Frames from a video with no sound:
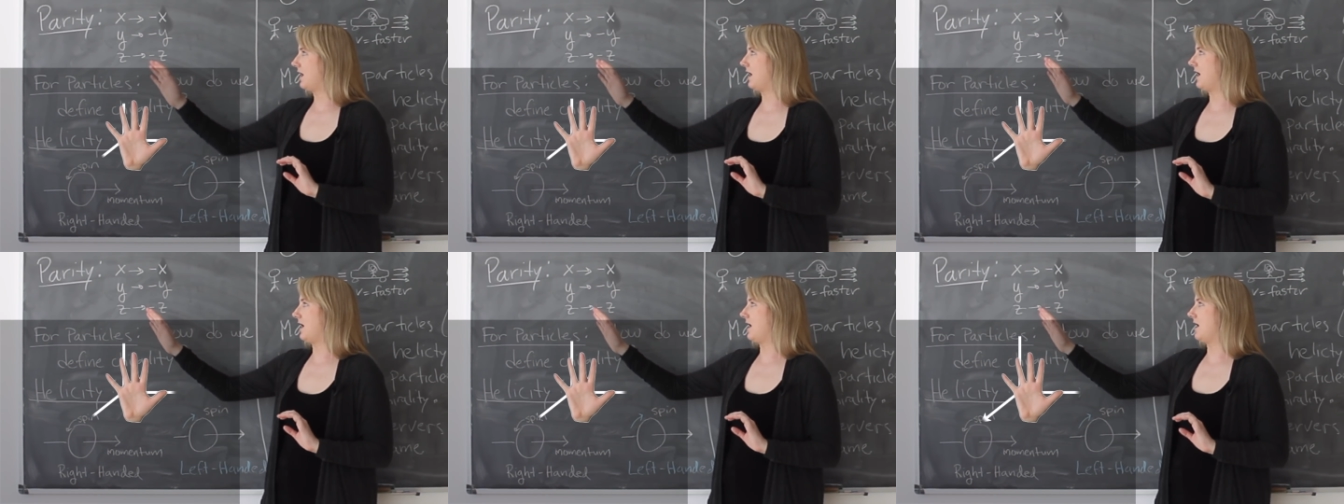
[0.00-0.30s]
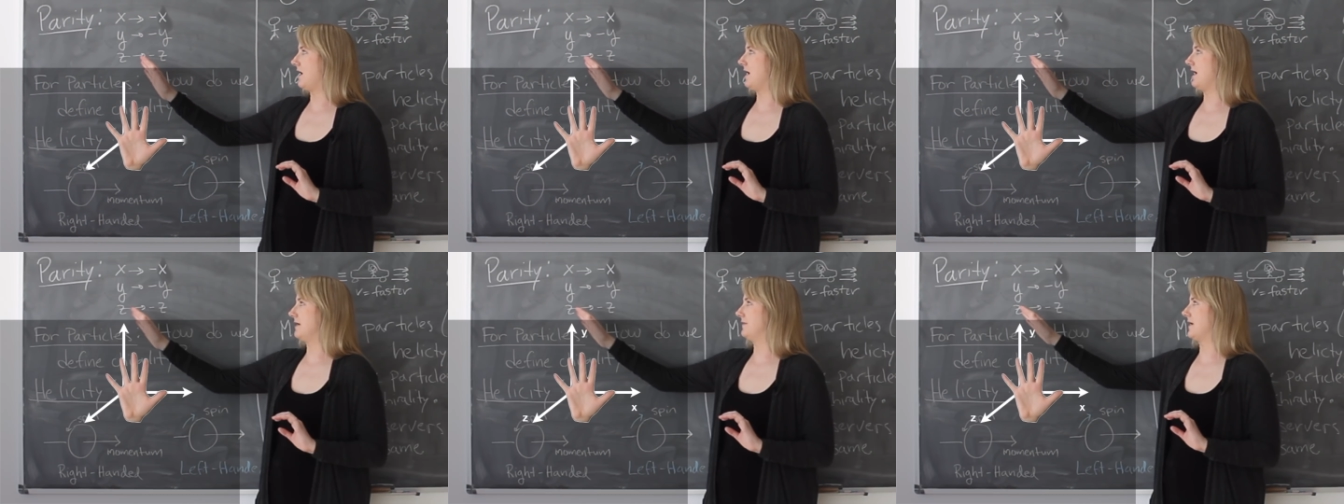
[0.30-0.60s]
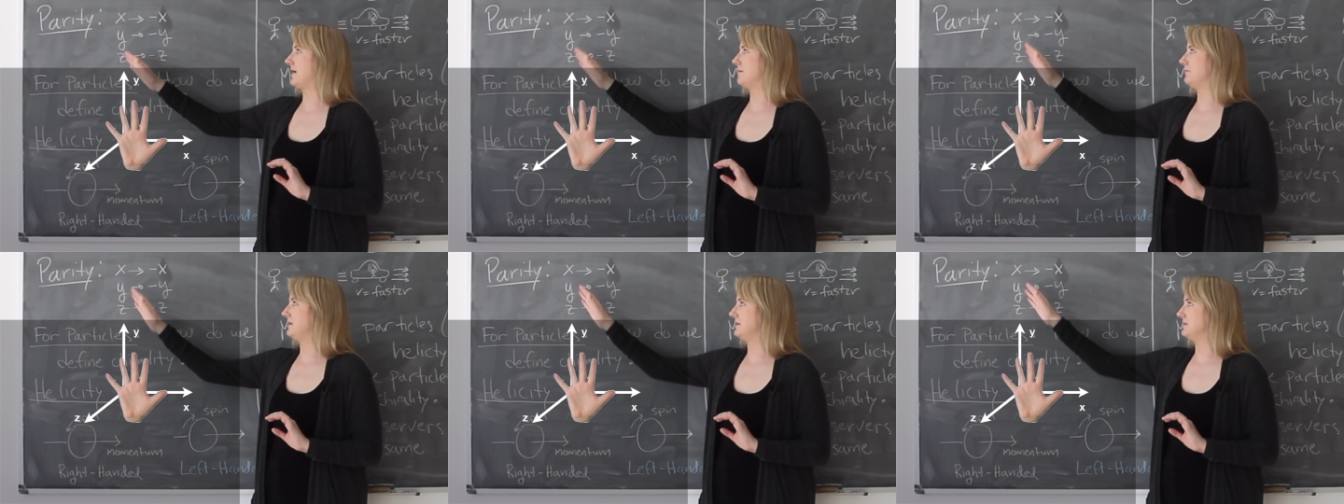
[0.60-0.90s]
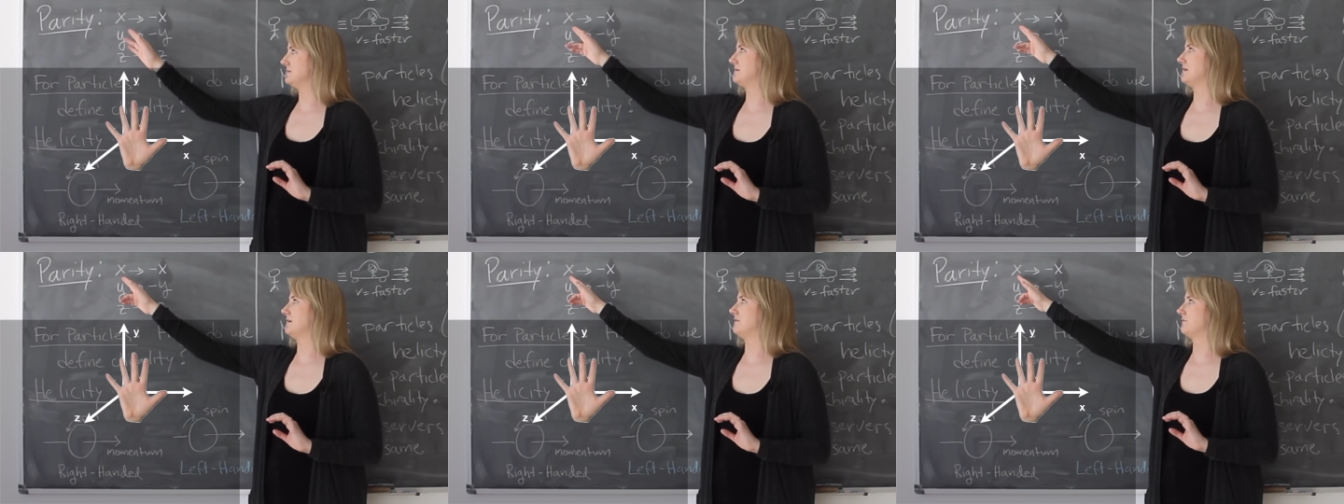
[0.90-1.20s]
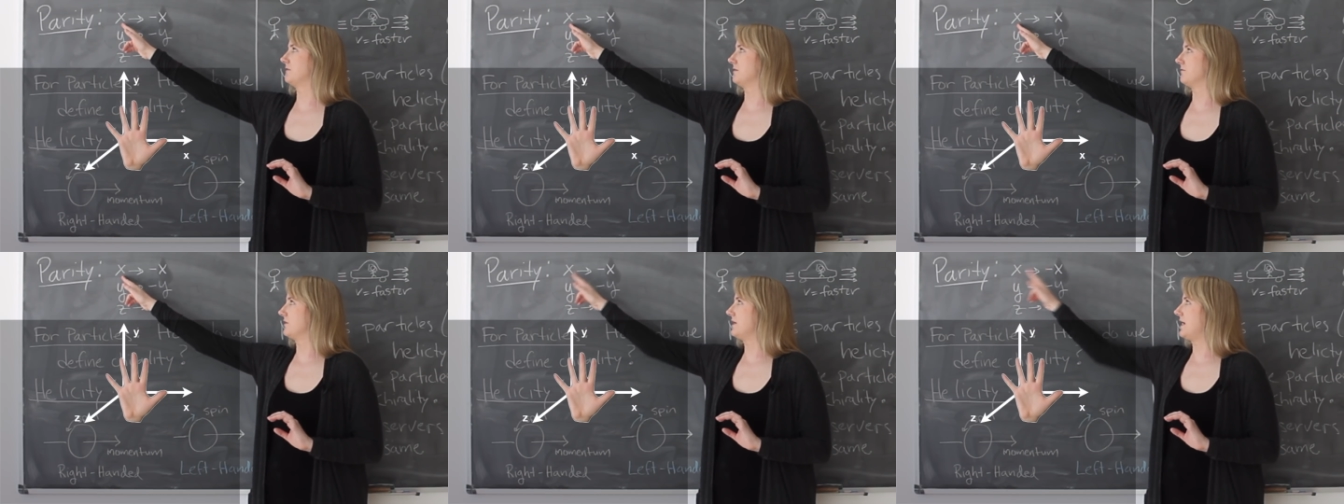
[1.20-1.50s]
Uh, and that means
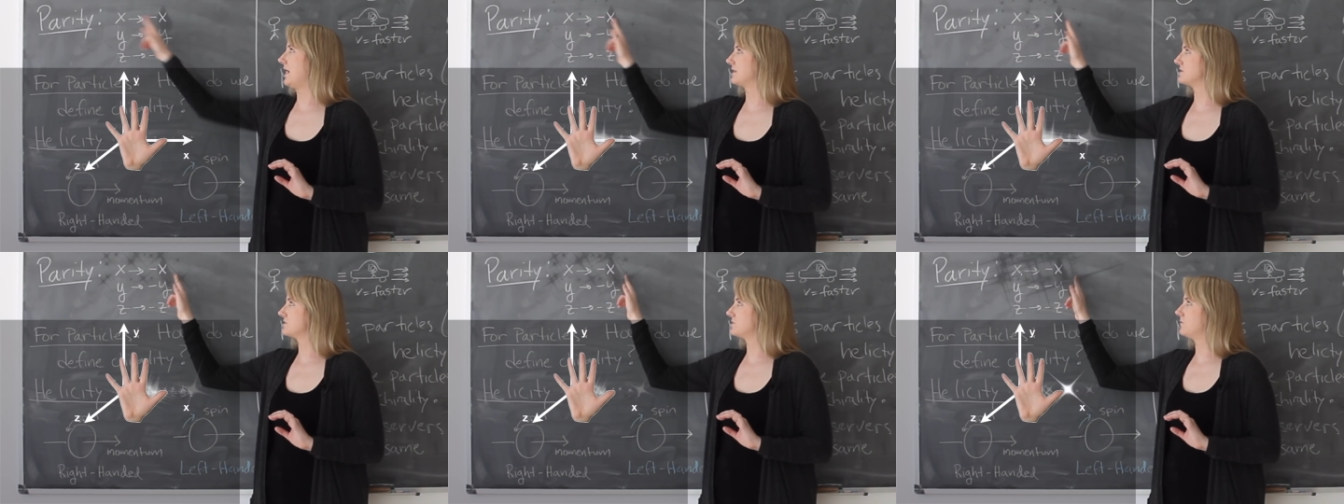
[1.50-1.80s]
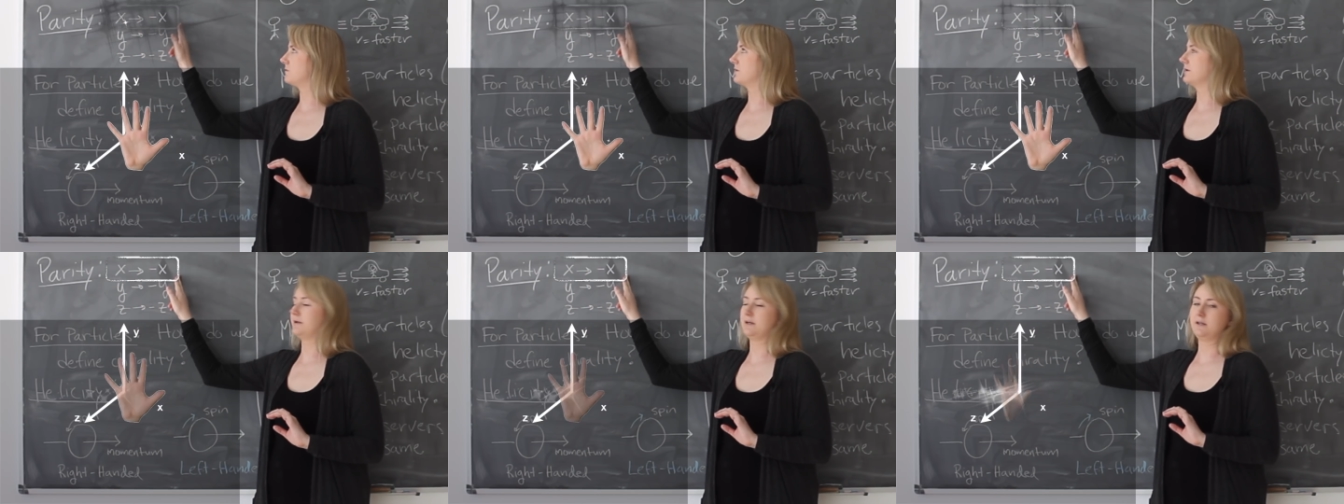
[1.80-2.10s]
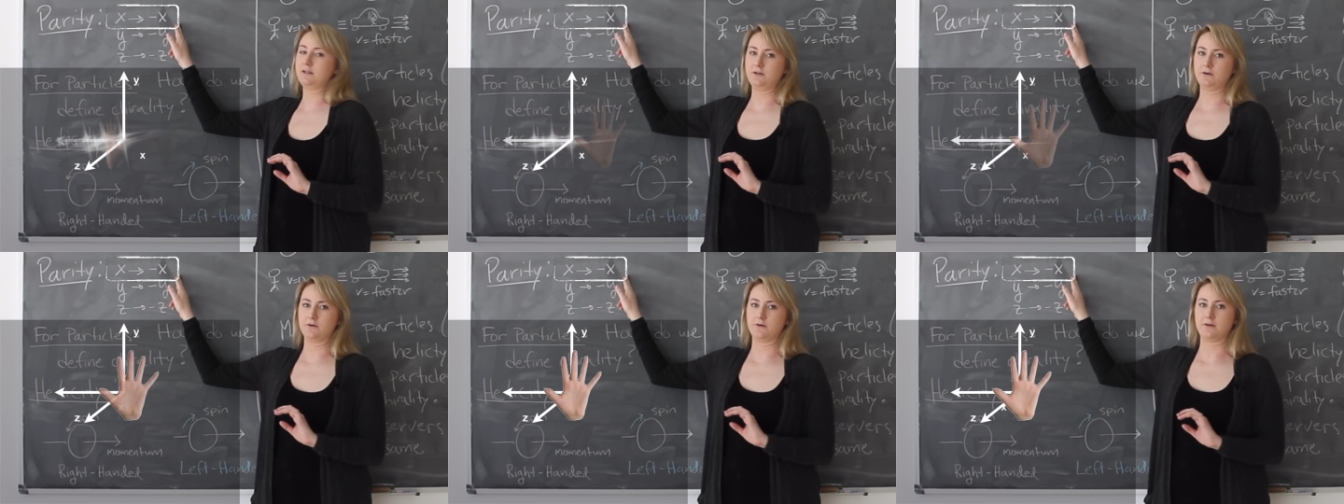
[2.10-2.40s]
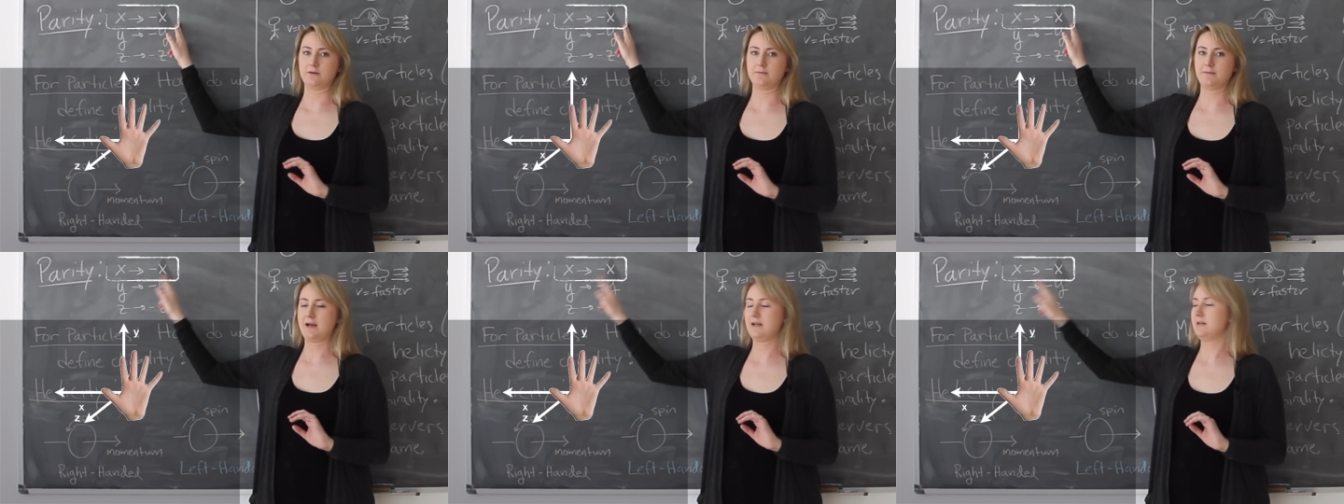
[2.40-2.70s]
that for every x coordinate, you go to the